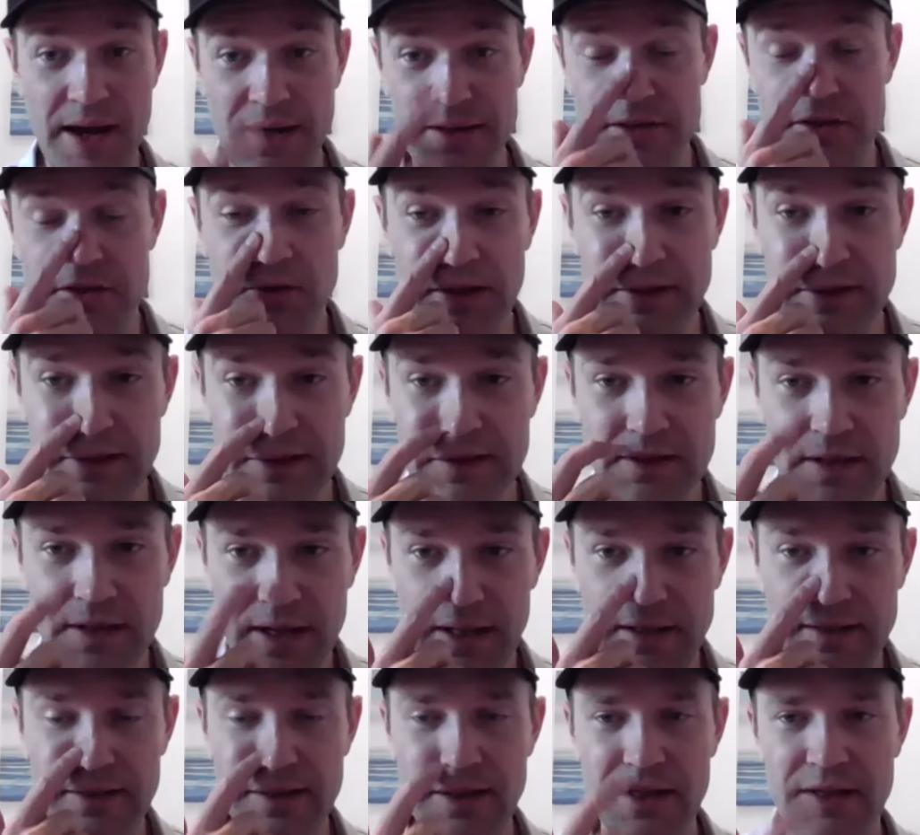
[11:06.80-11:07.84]
so I did,
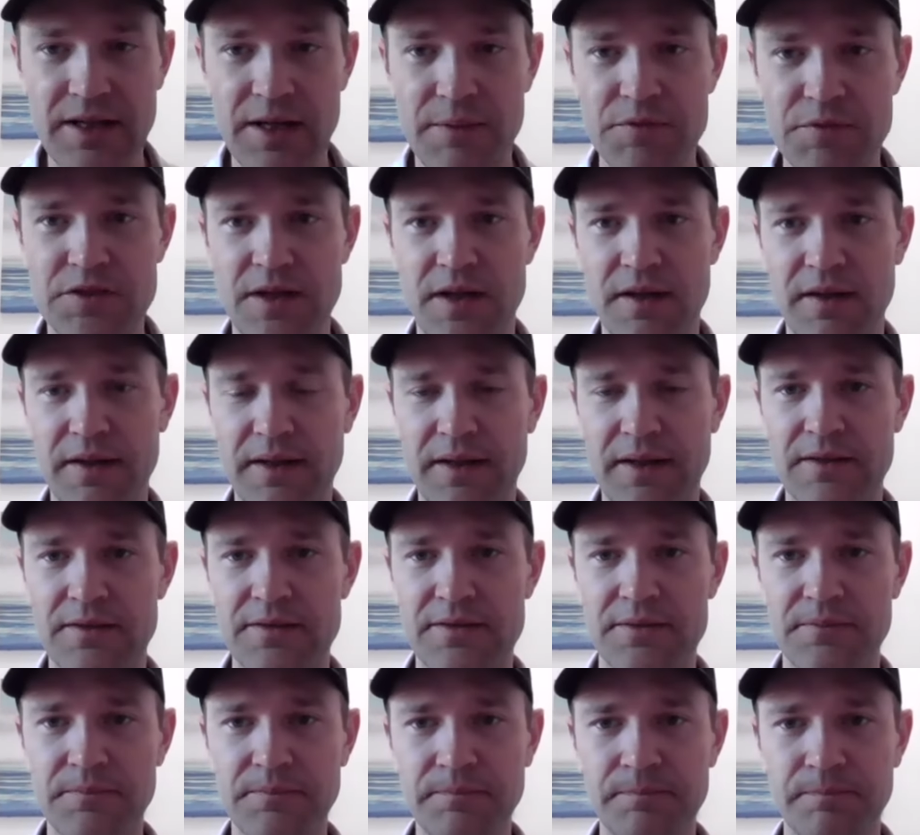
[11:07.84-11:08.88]
I did end up selling
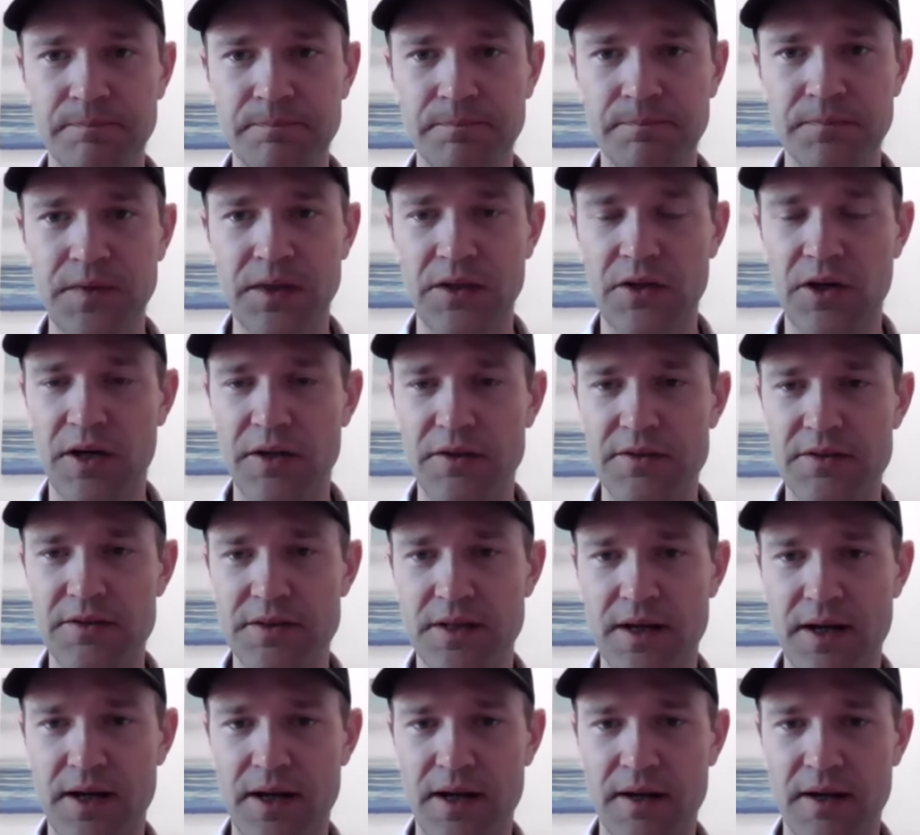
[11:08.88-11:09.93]
it got
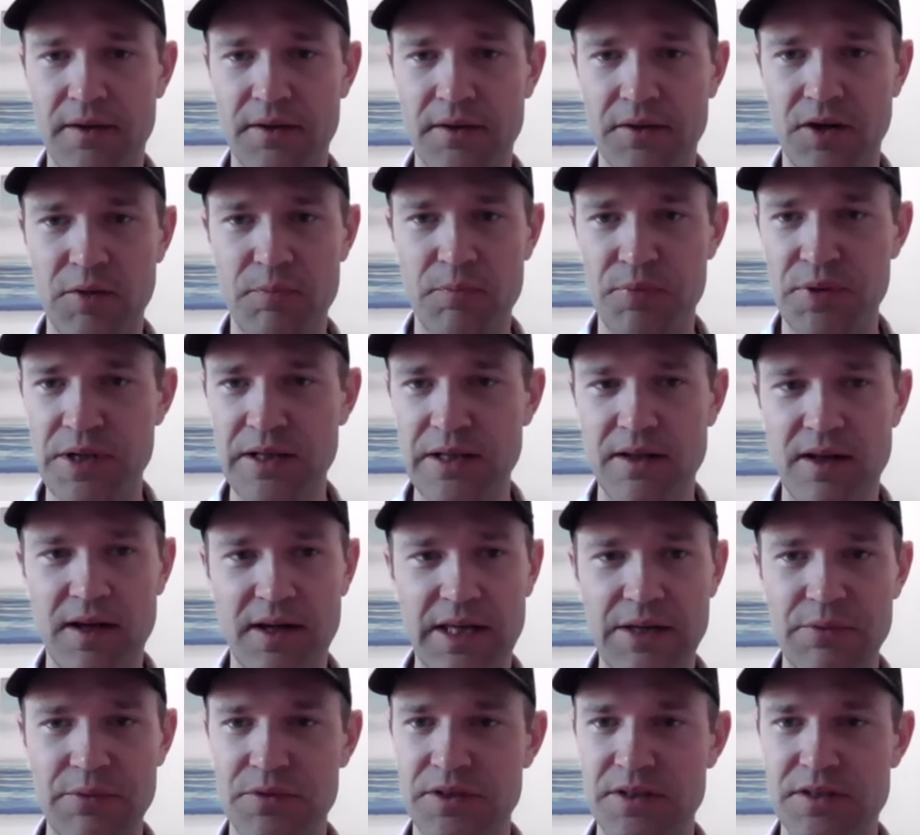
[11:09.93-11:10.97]
uh, got pretty
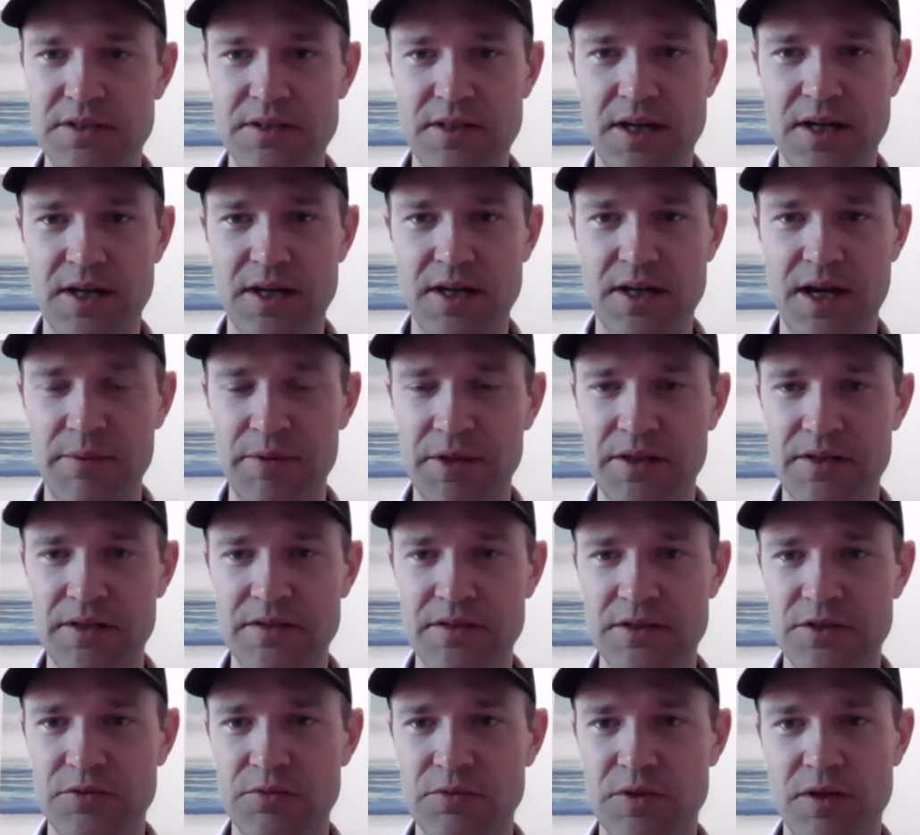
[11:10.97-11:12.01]
lucky with the timing
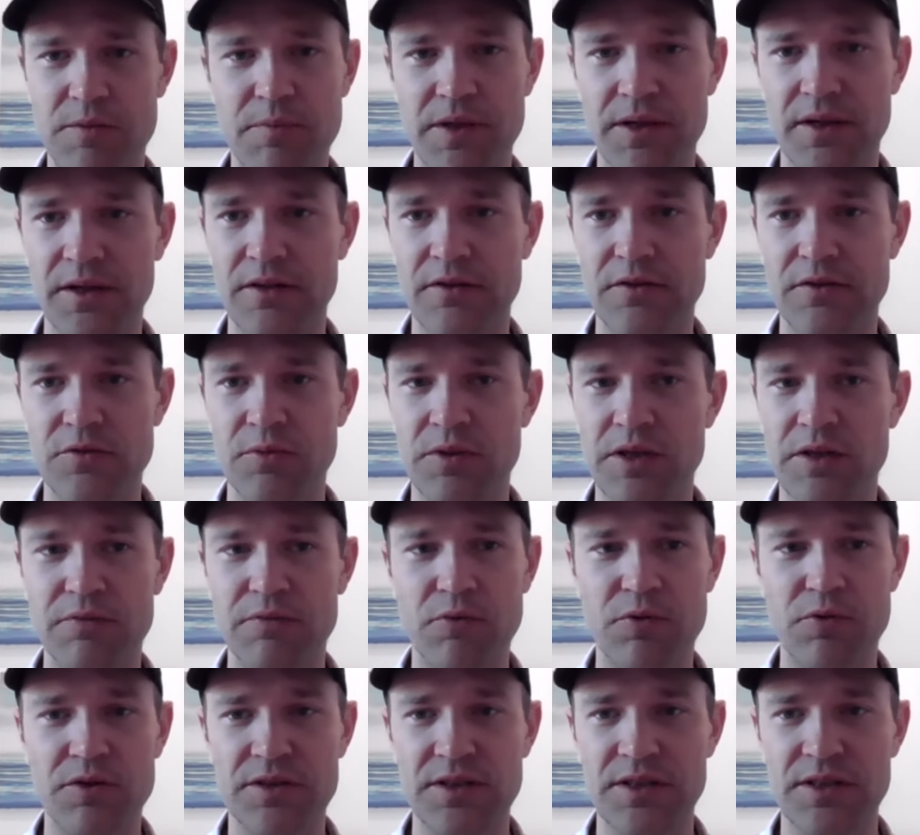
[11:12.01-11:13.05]
because this would have been in
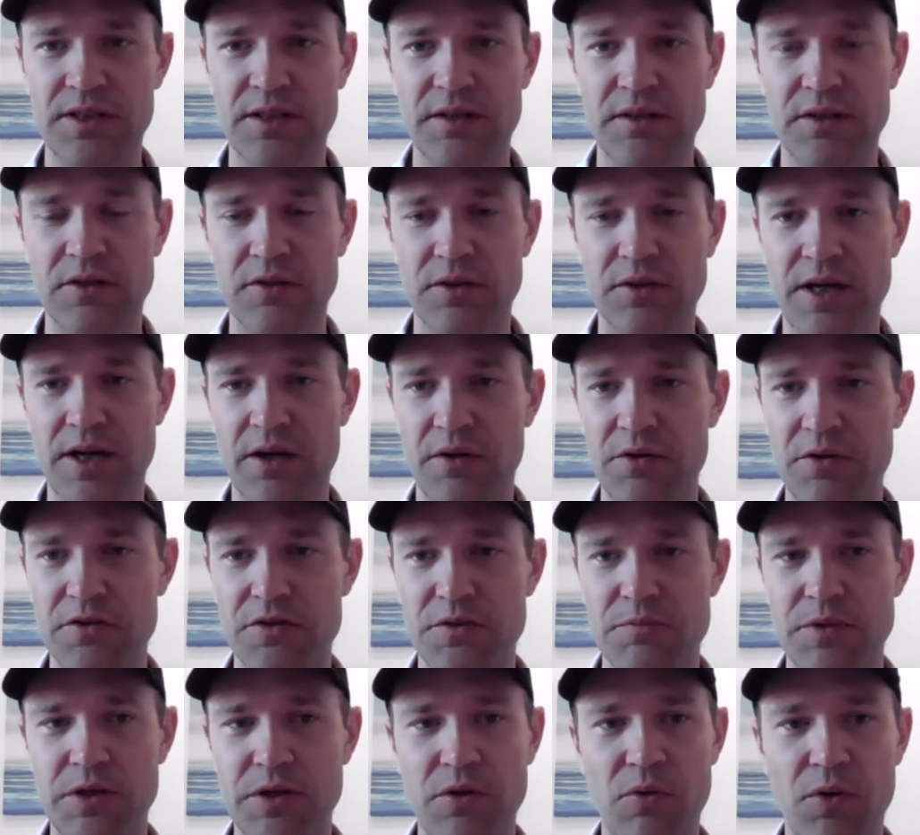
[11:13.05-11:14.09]
2014 and you know calgary's
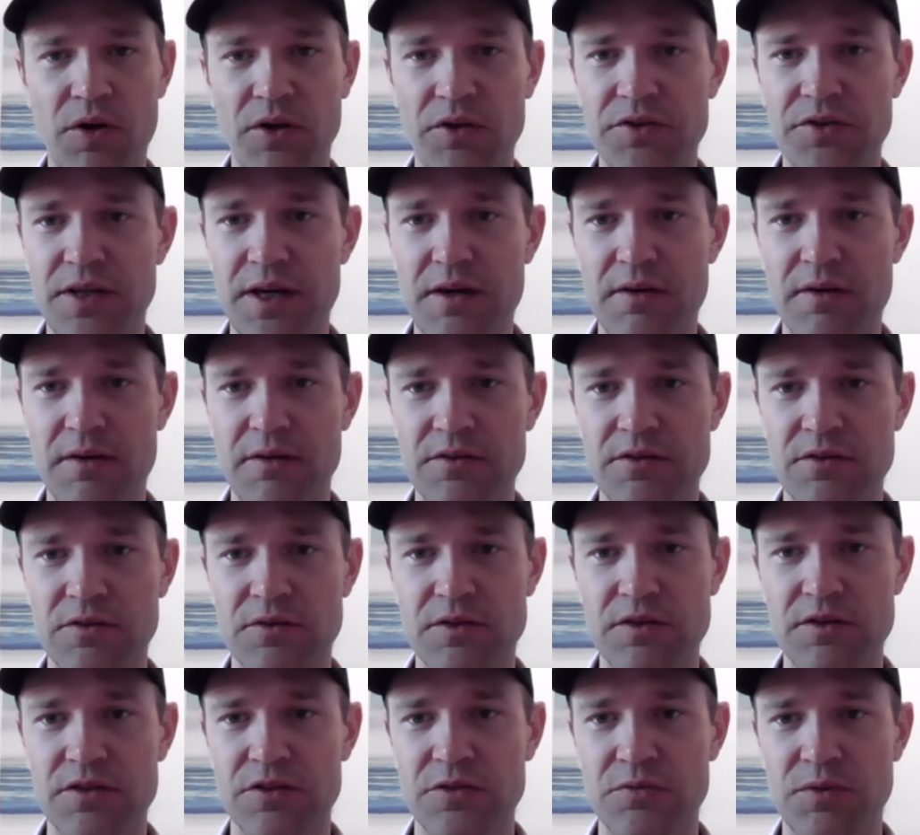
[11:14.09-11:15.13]
a big oil town and so
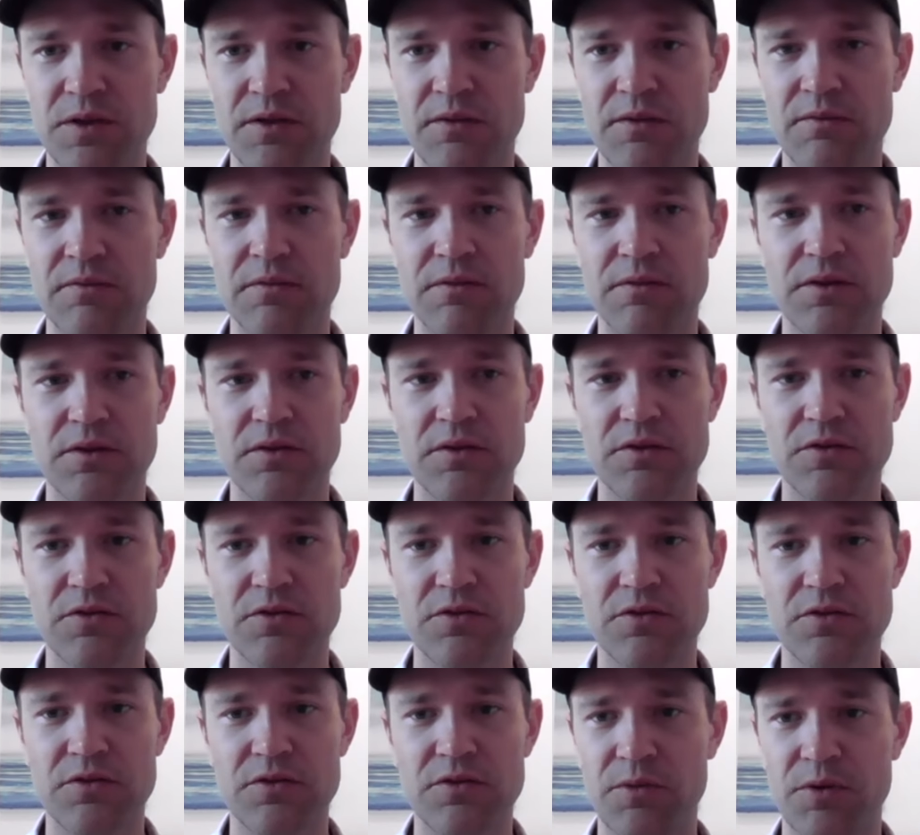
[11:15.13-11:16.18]
this is when you know
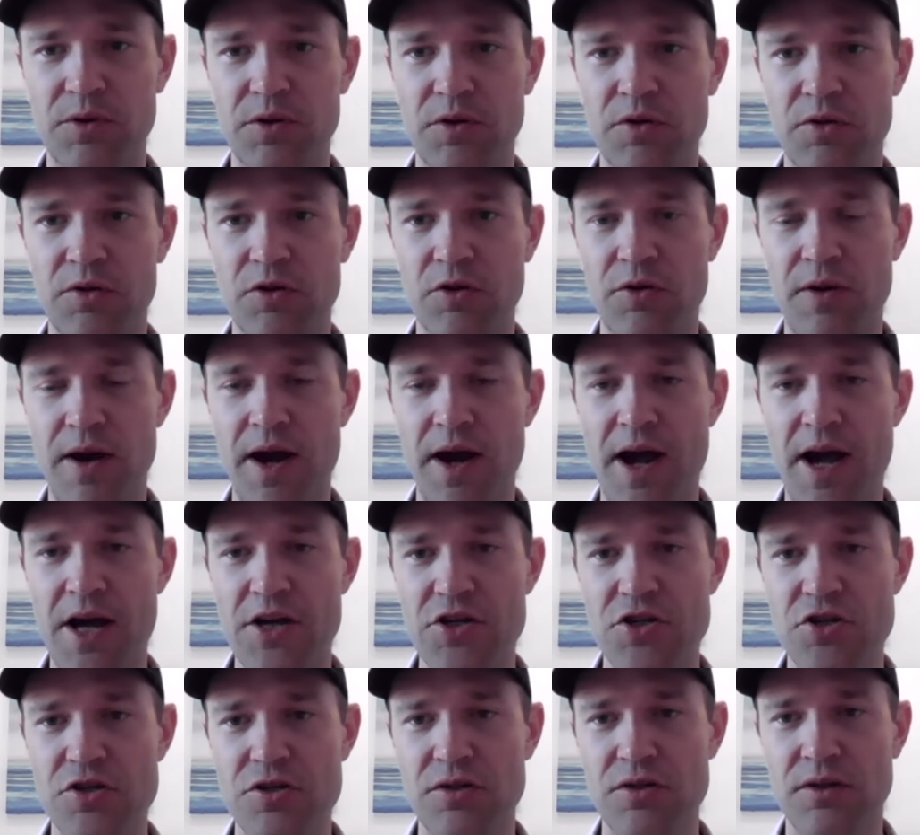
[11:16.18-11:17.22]
sort of the oil oil
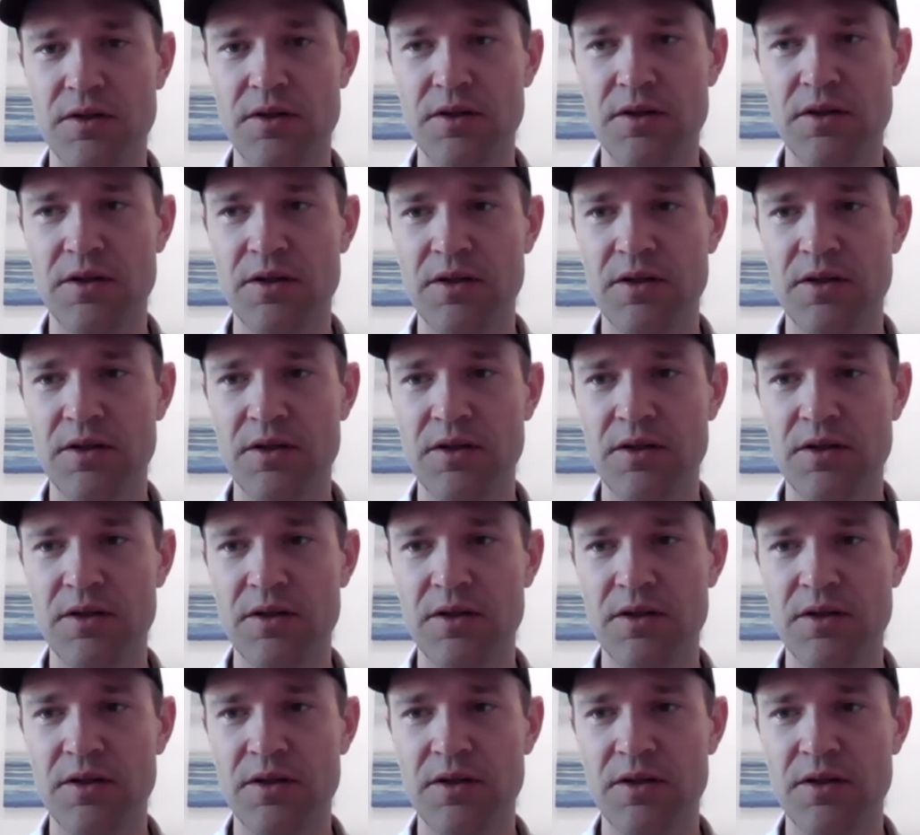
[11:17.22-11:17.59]
crash